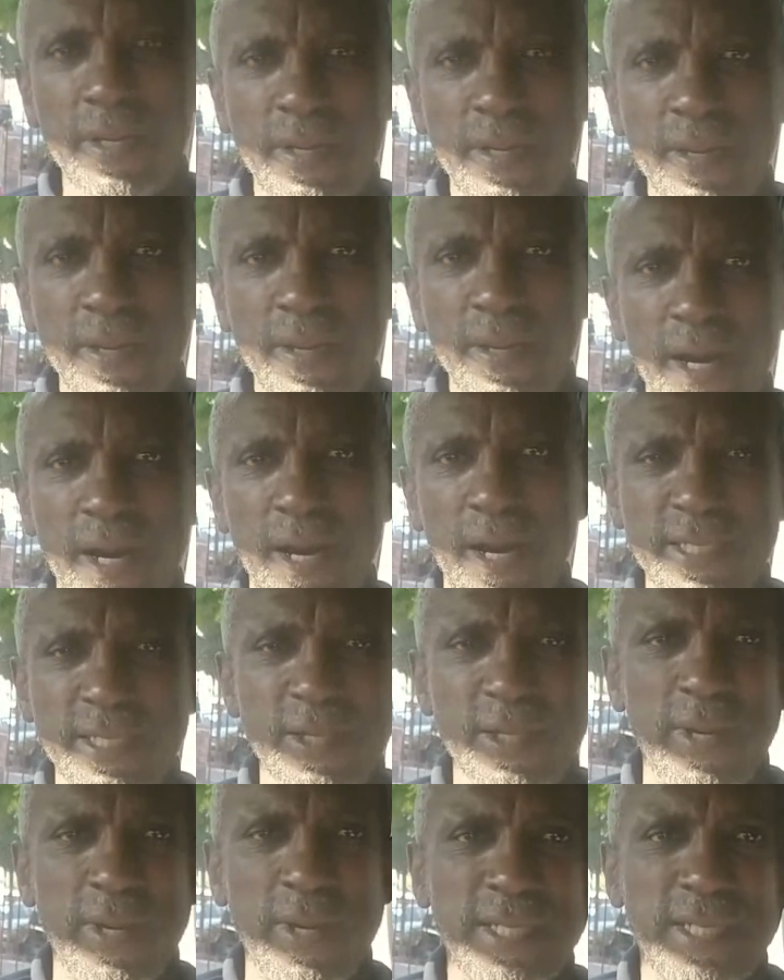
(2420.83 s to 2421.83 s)
asking
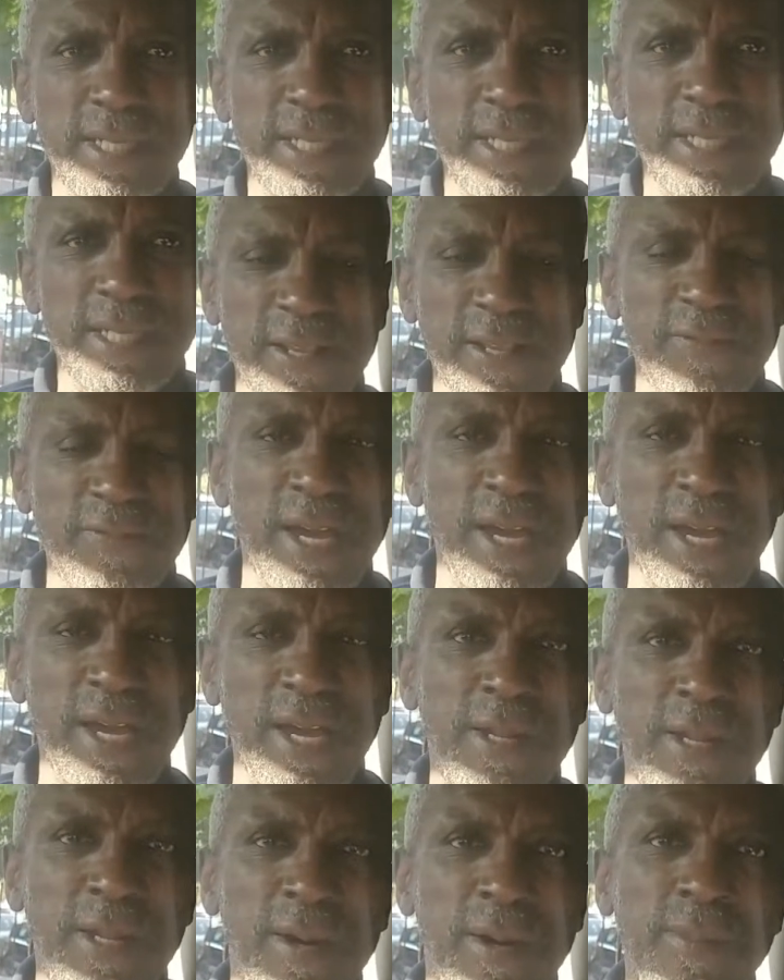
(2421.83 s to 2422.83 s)
questions. Thanks for coming
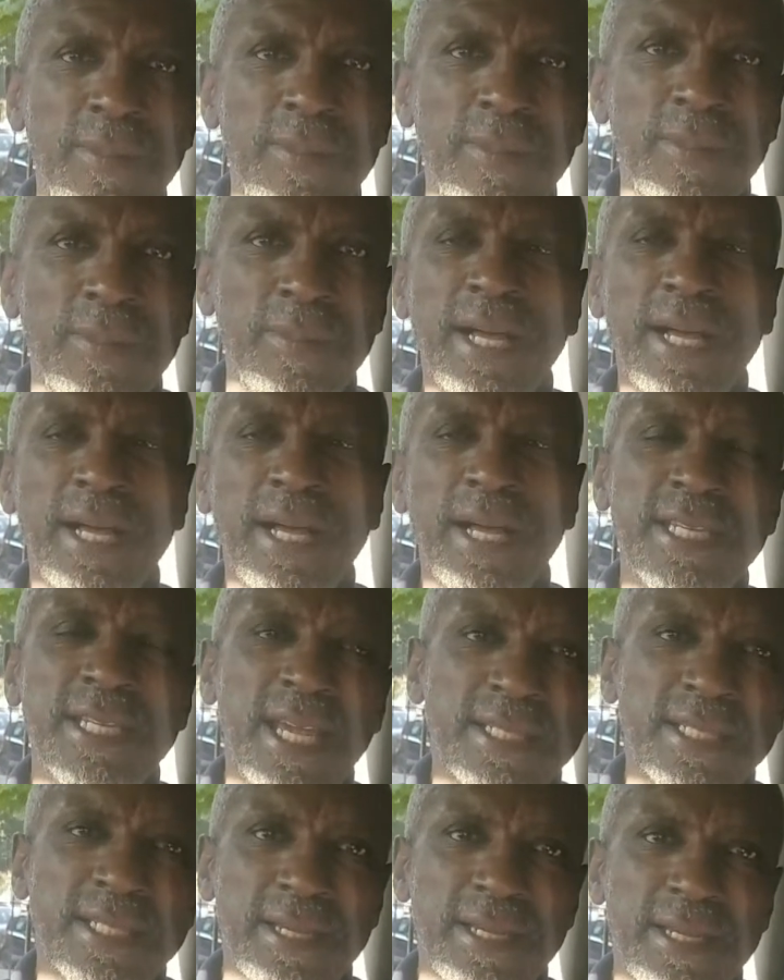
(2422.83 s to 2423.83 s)
on. I'll see you next
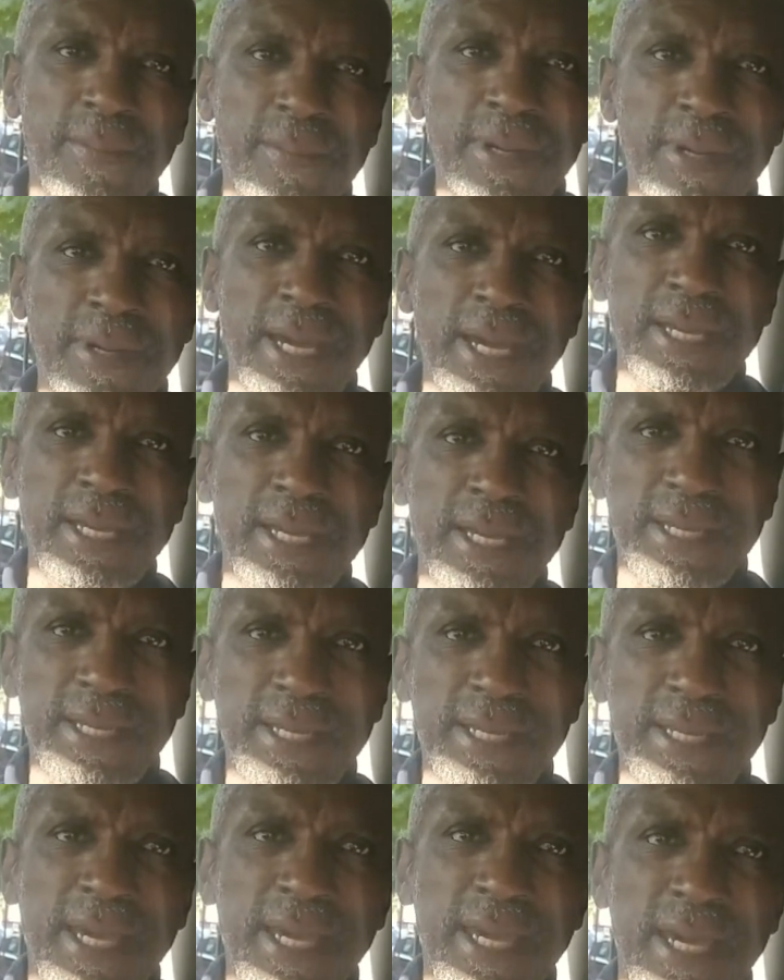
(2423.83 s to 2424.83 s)
time, okay? Take
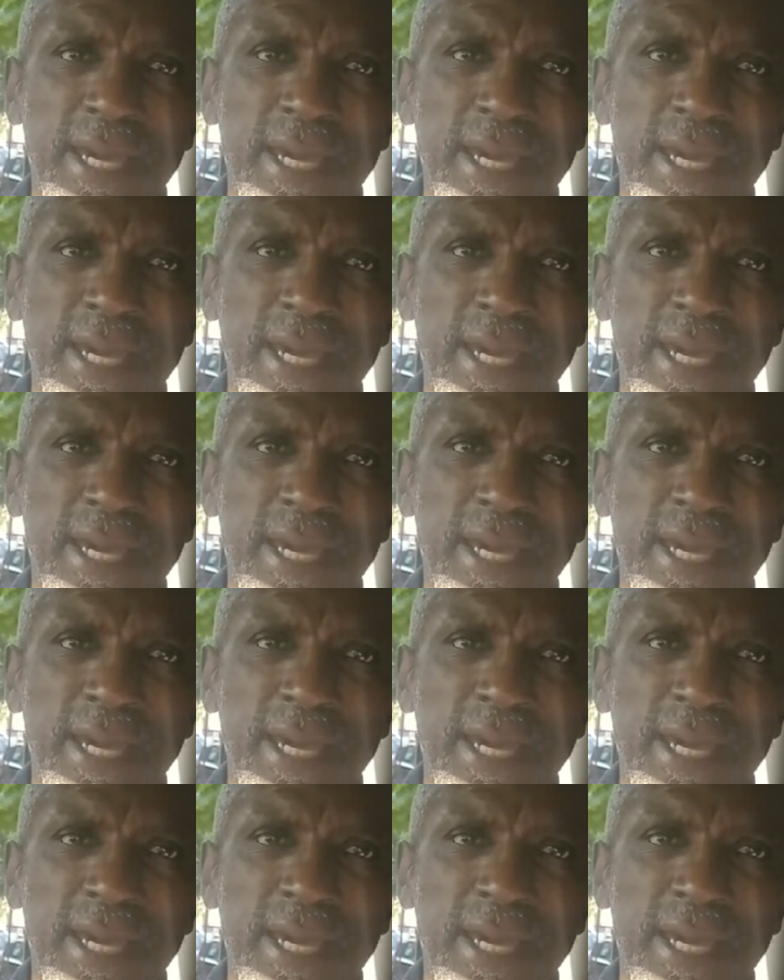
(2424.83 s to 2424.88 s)
care.